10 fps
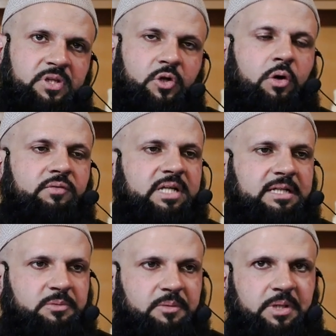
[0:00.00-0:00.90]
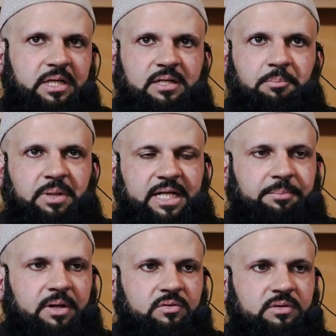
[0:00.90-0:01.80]
You know, oftentimes when we complain
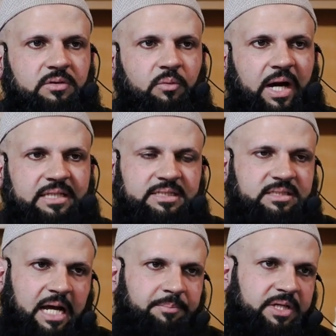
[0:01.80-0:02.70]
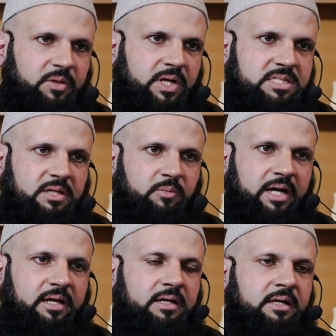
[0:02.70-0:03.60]
about why things are happening to us and
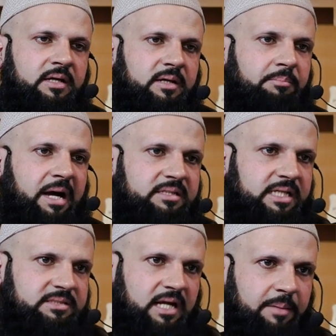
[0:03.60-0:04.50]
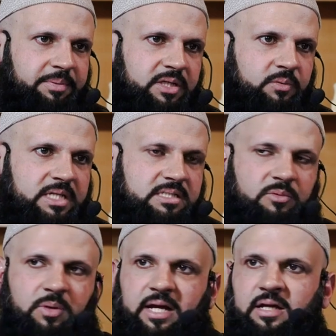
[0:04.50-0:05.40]
why bad things are happening to us
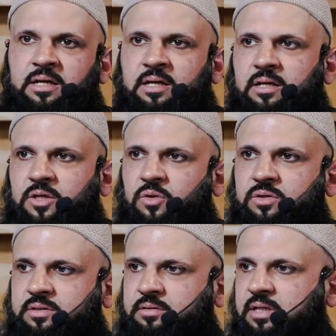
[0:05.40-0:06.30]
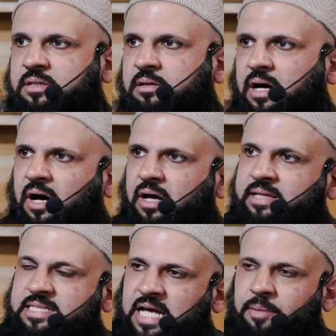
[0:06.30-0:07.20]
and why, you know,
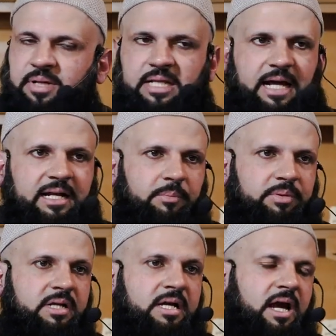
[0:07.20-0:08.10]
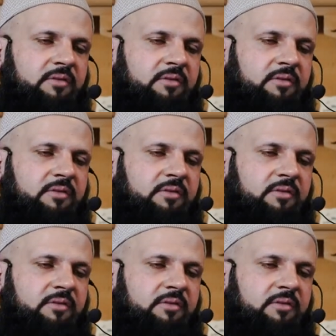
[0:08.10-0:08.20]
this happened and that happened.